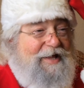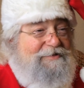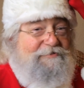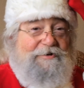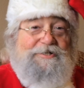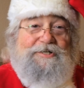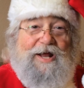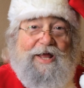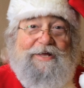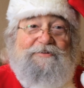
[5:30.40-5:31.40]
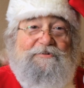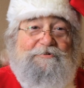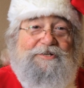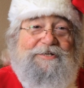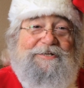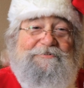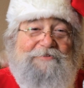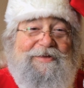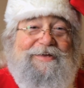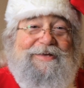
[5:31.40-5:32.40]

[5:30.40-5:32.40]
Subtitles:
and very shy, and so she didn't,